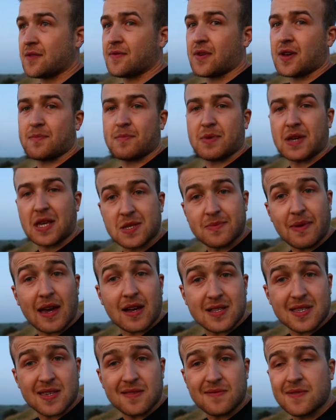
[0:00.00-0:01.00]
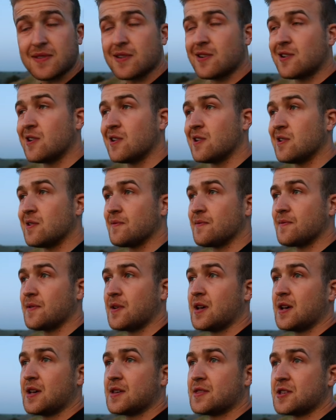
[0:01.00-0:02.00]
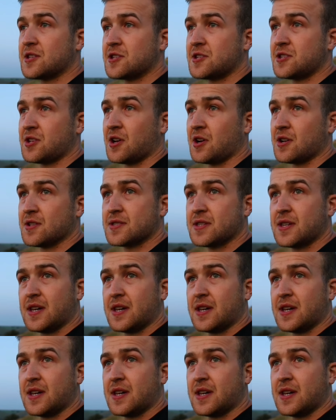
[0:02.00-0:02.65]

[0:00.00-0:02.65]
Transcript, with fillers: another perspective of this shot.